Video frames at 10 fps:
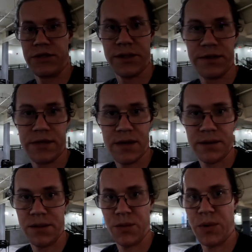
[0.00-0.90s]
it's just as
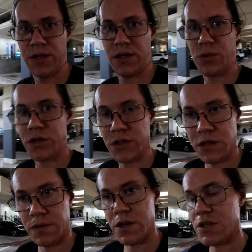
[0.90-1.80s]
I suspected, we're
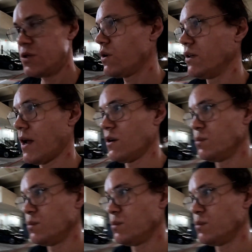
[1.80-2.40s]
delivering to an